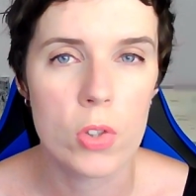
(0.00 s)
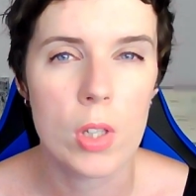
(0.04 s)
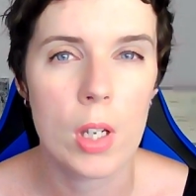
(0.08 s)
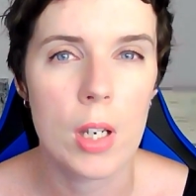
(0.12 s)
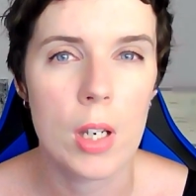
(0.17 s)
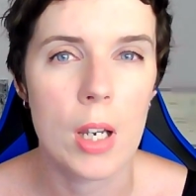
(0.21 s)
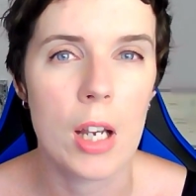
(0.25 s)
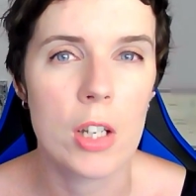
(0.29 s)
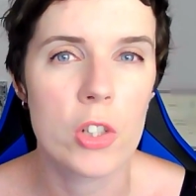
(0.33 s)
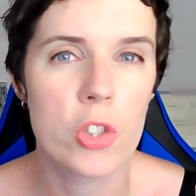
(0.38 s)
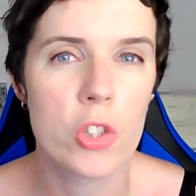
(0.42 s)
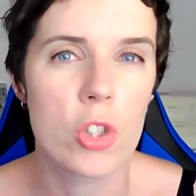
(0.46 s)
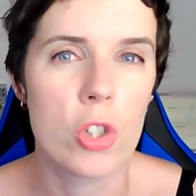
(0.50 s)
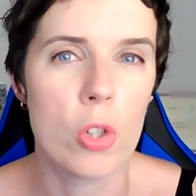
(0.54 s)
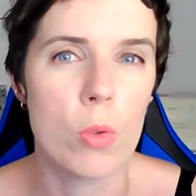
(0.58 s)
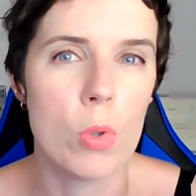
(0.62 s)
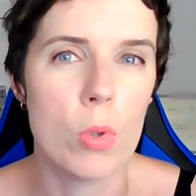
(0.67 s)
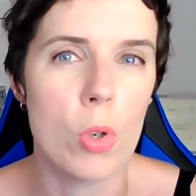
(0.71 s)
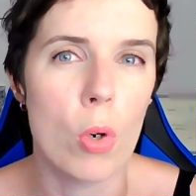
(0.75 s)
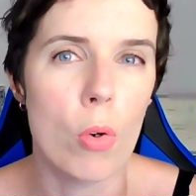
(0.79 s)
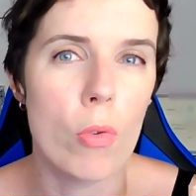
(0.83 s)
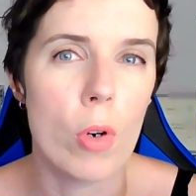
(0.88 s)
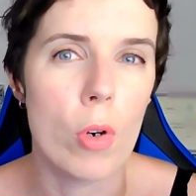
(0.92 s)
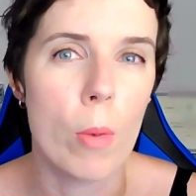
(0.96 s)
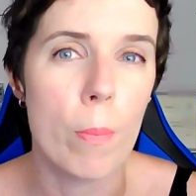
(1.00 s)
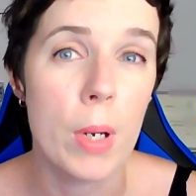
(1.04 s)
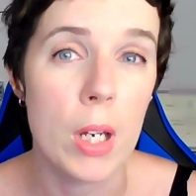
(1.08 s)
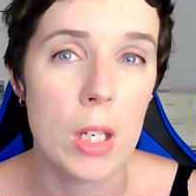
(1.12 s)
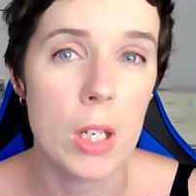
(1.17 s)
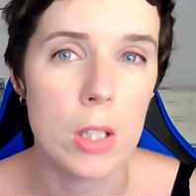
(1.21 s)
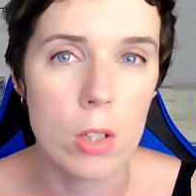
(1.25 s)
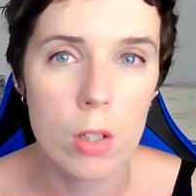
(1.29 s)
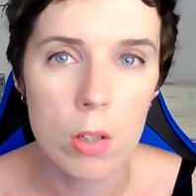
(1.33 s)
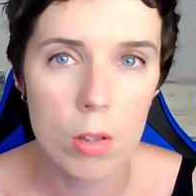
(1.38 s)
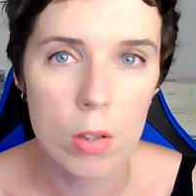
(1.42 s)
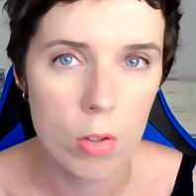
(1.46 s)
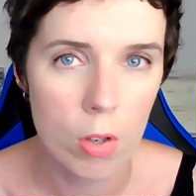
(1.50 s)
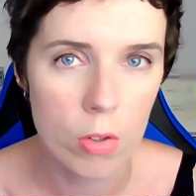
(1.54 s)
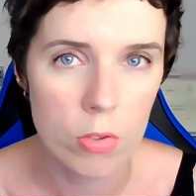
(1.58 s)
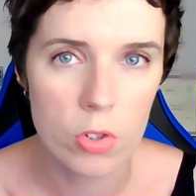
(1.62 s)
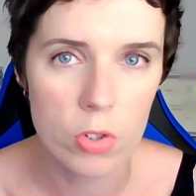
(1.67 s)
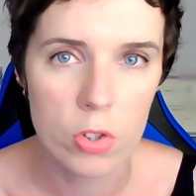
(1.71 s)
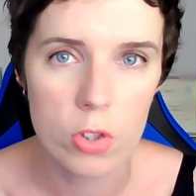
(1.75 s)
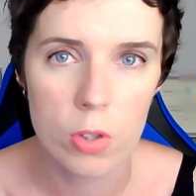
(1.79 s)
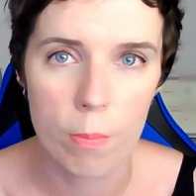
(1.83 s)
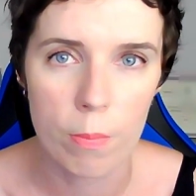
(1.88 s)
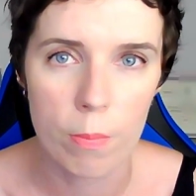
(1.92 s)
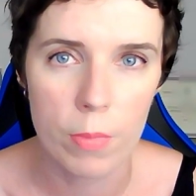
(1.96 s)
They ask you your opinion on
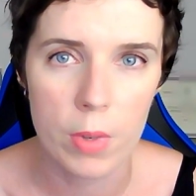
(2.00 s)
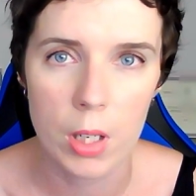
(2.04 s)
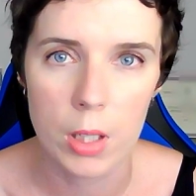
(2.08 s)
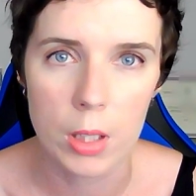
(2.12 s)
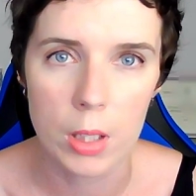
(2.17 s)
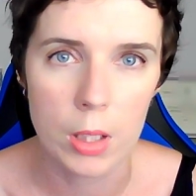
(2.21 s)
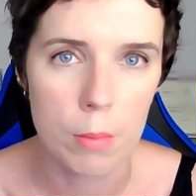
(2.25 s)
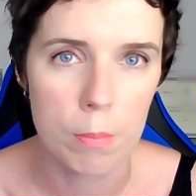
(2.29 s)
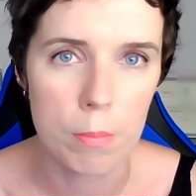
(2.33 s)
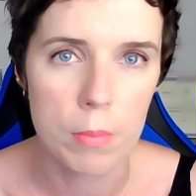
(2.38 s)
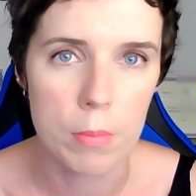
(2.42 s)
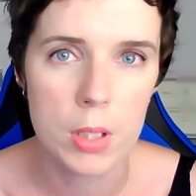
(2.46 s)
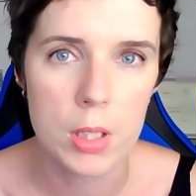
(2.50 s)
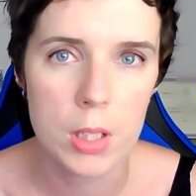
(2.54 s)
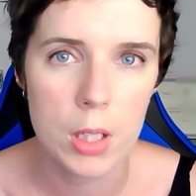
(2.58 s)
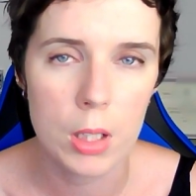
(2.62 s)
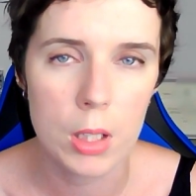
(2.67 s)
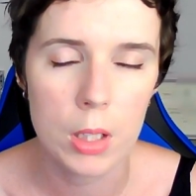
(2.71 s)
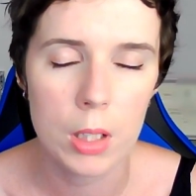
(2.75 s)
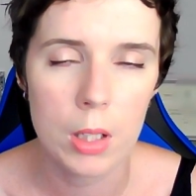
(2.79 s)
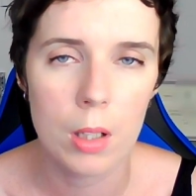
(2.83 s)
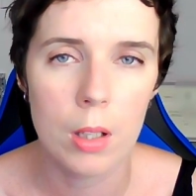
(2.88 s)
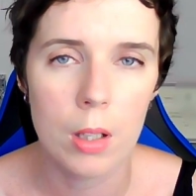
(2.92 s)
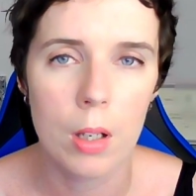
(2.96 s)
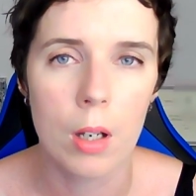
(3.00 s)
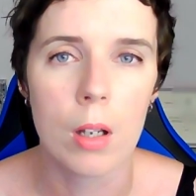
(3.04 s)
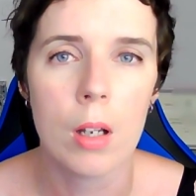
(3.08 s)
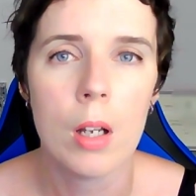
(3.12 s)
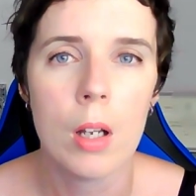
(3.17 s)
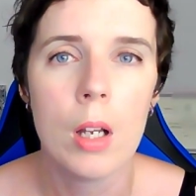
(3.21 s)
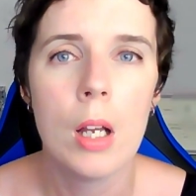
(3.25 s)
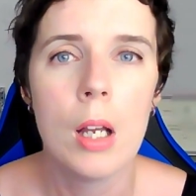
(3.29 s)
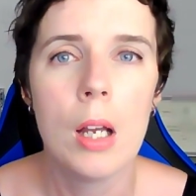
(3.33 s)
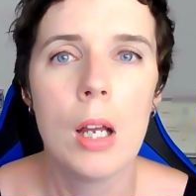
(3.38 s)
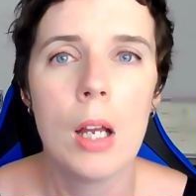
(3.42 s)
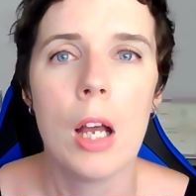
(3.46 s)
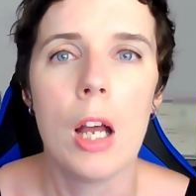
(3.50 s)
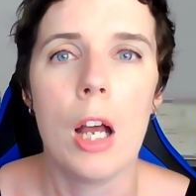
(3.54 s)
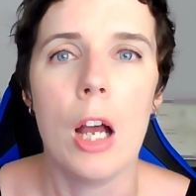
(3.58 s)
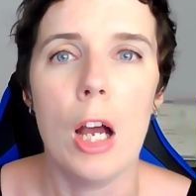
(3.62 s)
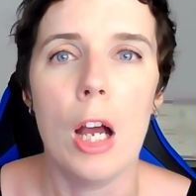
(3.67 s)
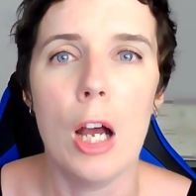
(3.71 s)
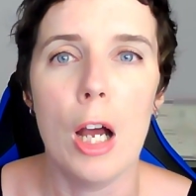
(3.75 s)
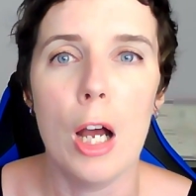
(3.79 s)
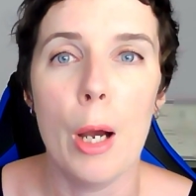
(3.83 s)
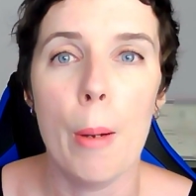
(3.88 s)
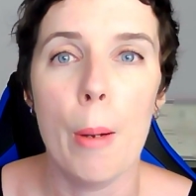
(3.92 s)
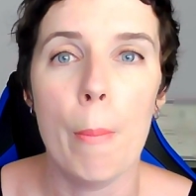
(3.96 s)
something in particular,
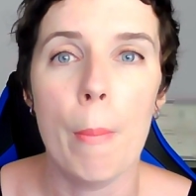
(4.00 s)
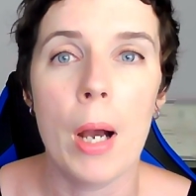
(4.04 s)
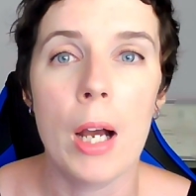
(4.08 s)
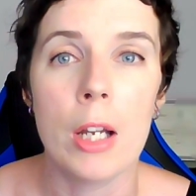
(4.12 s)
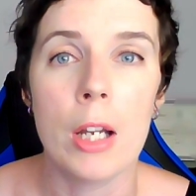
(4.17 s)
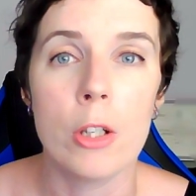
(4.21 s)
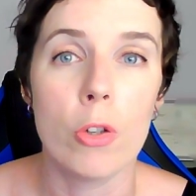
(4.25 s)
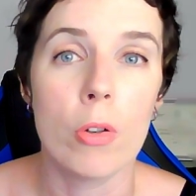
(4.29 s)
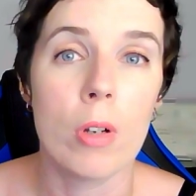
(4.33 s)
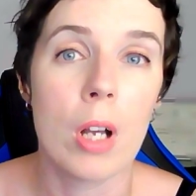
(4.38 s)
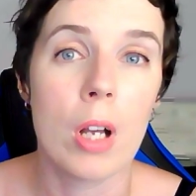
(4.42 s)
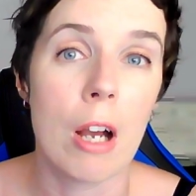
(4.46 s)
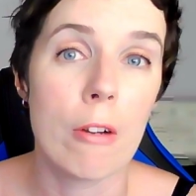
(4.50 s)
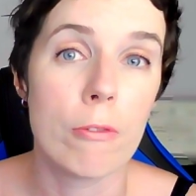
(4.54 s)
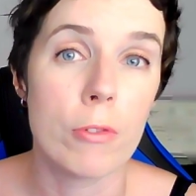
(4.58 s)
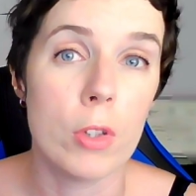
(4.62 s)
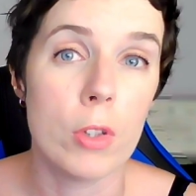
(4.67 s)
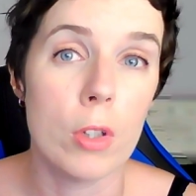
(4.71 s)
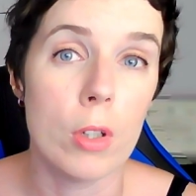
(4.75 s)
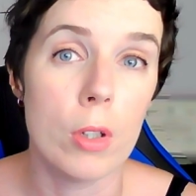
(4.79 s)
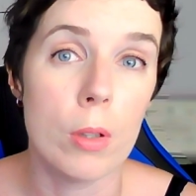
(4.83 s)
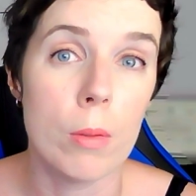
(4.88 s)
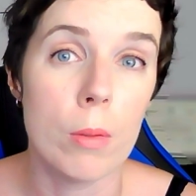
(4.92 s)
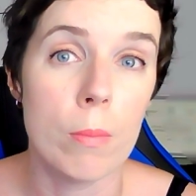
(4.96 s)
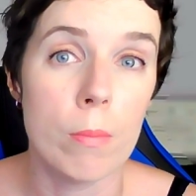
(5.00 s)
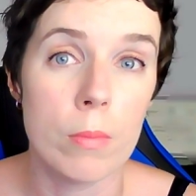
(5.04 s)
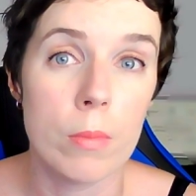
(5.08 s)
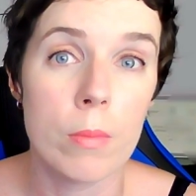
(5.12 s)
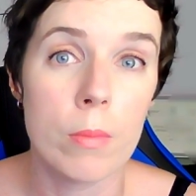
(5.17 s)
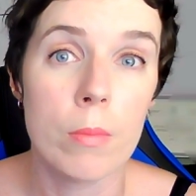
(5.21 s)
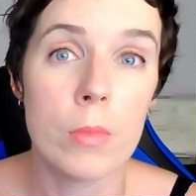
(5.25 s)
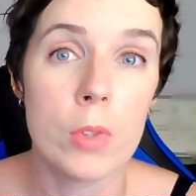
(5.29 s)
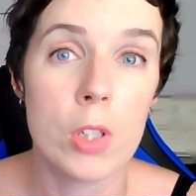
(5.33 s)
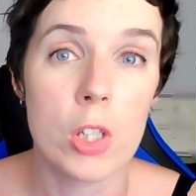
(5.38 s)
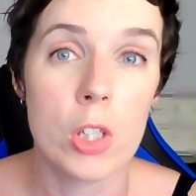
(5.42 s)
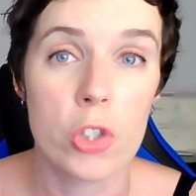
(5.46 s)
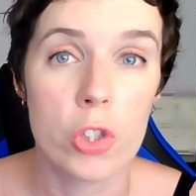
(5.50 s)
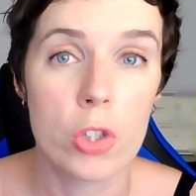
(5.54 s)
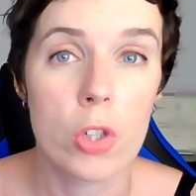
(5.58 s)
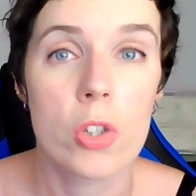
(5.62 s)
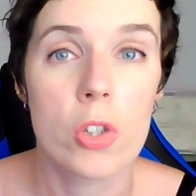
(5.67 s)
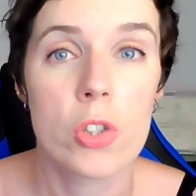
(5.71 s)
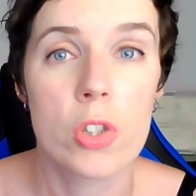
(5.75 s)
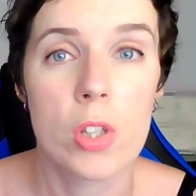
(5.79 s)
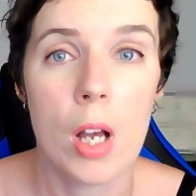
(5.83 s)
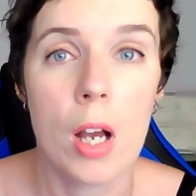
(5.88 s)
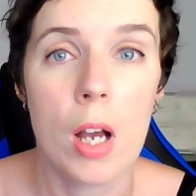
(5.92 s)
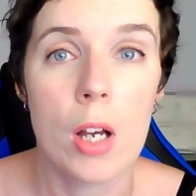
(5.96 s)
and you'll have to
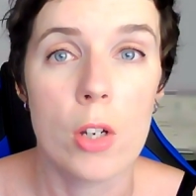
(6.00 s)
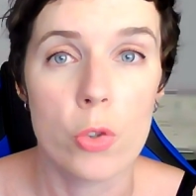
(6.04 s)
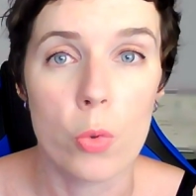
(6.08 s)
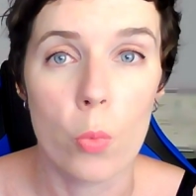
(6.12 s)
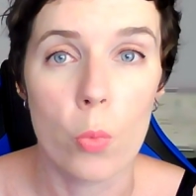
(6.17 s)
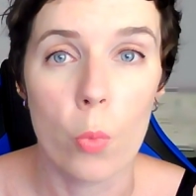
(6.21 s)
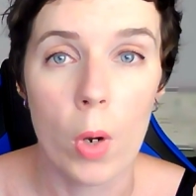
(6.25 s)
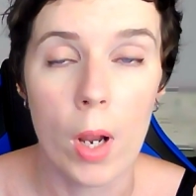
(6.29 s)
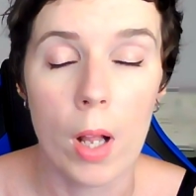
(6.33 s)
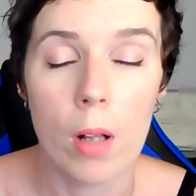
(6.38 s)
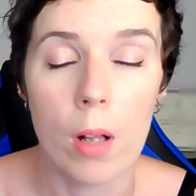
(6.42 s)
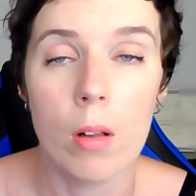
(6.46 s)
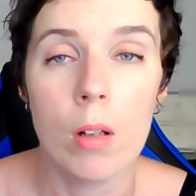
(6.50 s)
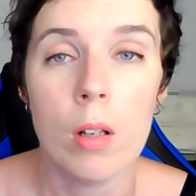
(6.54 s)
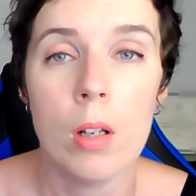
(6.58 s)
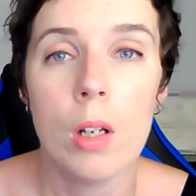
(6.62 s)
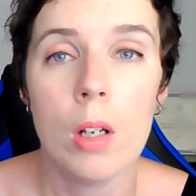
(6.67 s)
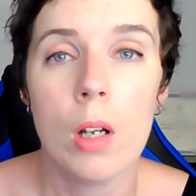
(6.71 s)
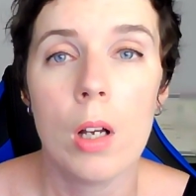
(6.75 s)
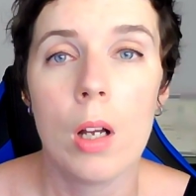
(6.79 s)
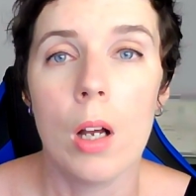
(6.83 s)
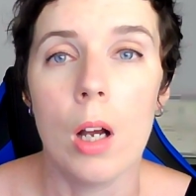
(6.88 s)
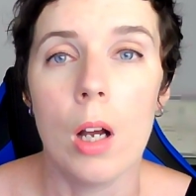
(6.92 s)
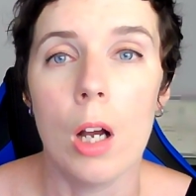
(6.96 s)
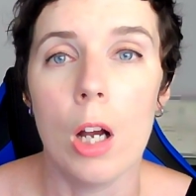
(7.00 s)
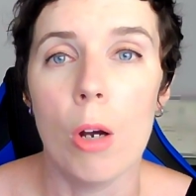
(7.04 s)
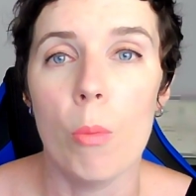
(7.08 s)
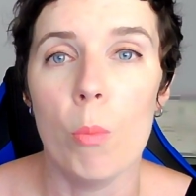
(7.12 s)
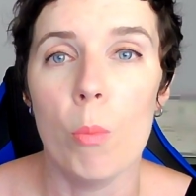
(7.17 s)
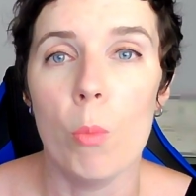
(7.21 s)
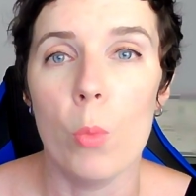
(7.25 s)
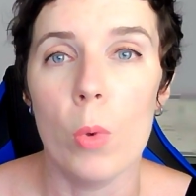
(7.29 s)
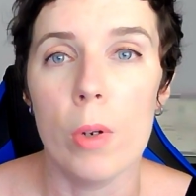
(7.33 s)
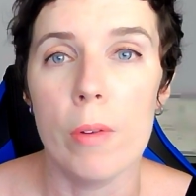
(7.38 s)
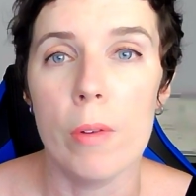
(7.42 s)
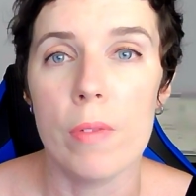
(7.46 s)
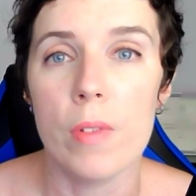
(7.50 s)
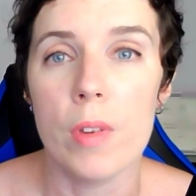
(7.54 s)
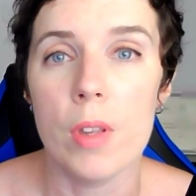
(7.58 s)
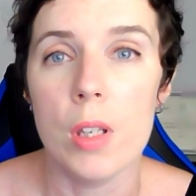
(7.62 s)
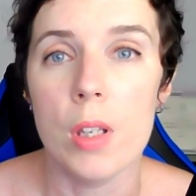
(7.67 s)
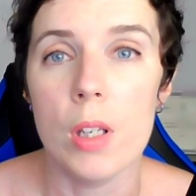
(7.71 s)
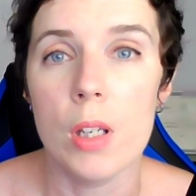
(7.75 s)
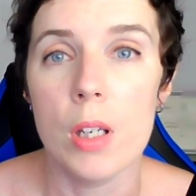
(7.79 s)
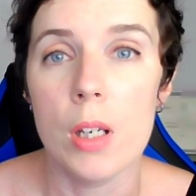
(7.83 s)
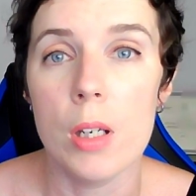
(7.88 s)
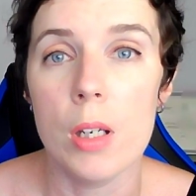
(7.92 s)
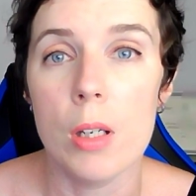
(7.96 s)
discuss that as well with
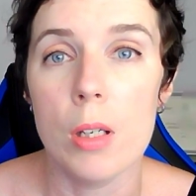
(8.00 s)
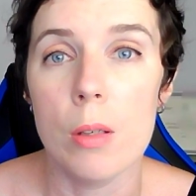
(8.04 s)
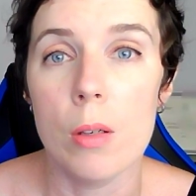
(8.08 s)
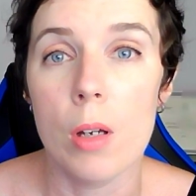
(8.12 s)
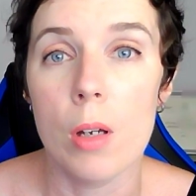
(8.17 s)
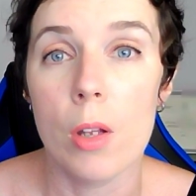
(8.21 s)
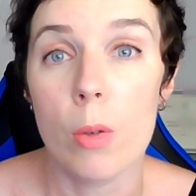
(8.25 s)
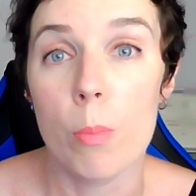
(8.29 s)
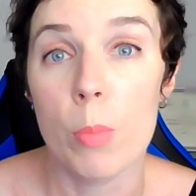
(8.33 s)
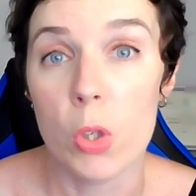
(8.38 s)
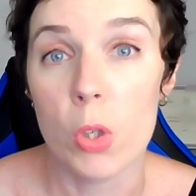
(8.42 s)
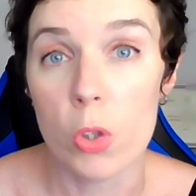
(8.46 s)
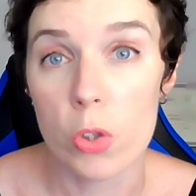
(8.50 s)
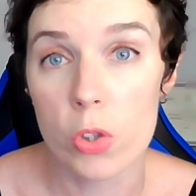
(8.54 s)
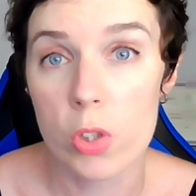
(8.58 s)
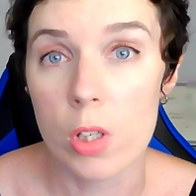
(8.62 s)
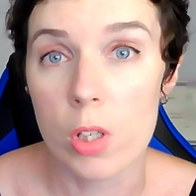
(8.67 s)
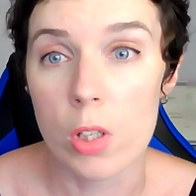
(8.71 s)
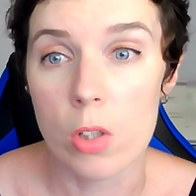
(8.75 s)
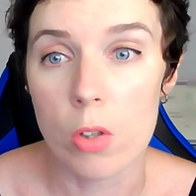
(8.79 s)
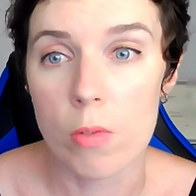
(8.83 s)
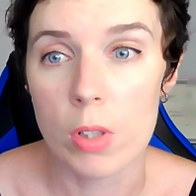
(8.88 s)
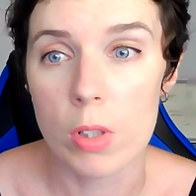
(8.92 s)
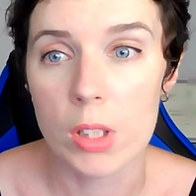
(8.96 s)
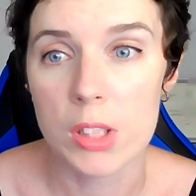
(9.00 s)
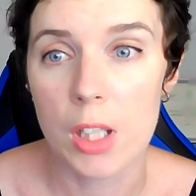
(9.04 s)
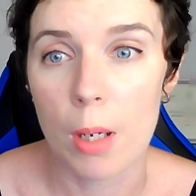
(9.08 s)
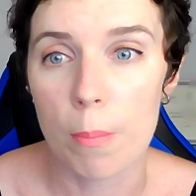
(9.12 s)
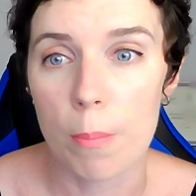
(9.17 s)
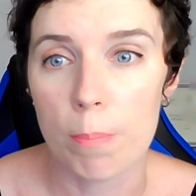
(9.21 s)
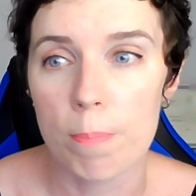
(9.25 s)
the other person in your exam.